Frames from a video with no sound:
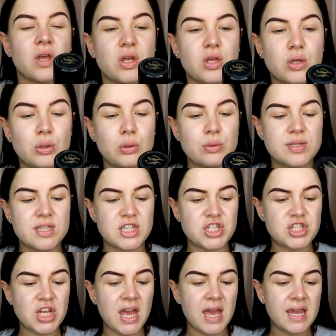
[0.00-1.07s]
use the
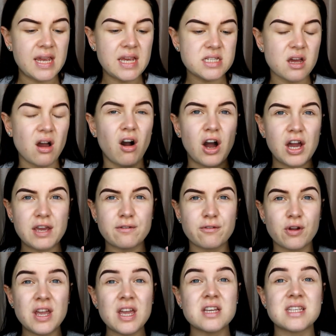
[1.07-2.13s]
shade
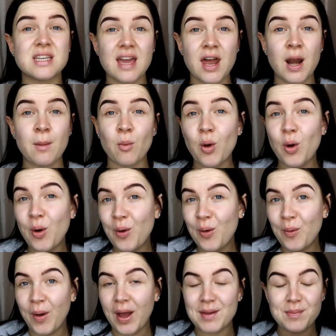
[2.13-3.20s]
Ivory because again I'm
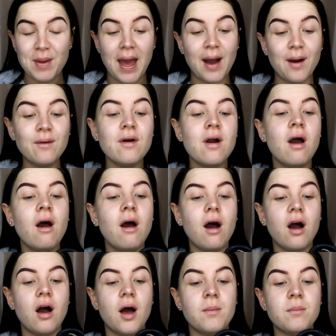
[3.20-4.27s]
quite pale.
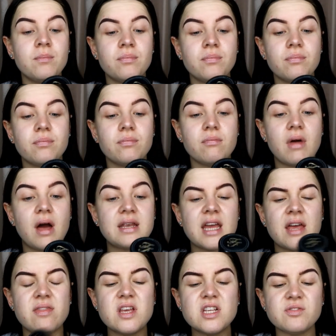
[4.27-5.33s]
um, And
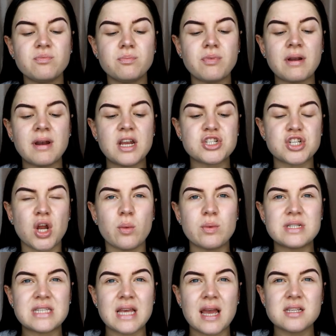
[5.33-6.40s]
yeah, this foundation I
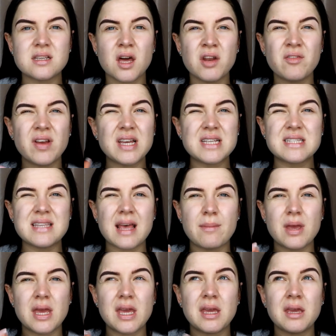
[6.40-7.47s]
would say is kind of like a
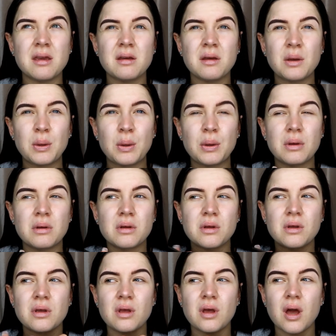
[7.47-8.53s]
semi,
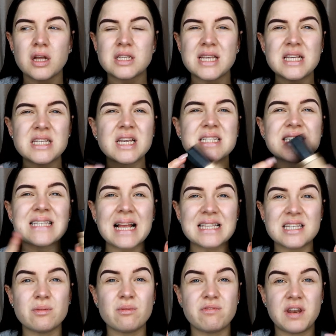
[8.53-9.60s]
I'd say it's like a
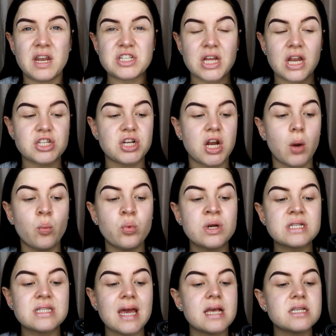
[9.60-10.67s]
satin finish actually. I
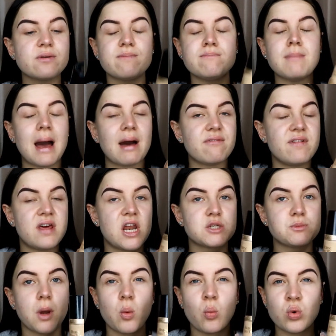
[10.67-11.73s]
wouldn't say it's a matte
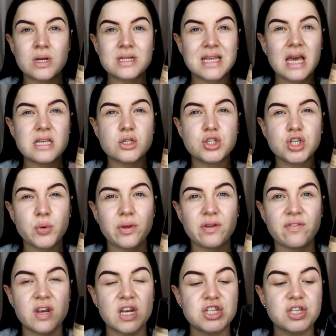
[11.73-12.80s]
finish, but I wouldn't say it's a dewy
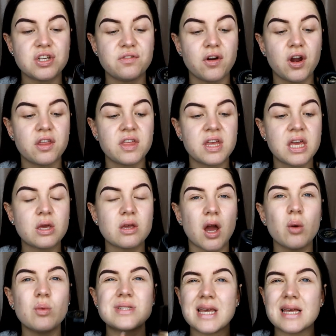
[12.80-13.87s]
finish either. I think, it,
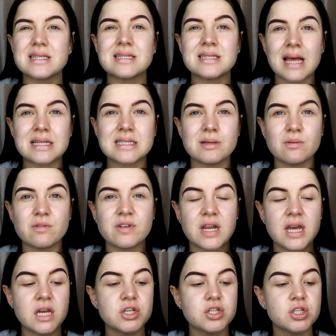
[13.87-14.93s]
I would say it's a satin
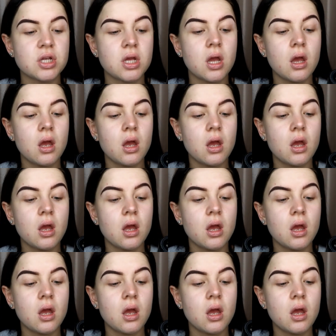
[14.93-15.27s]
finish.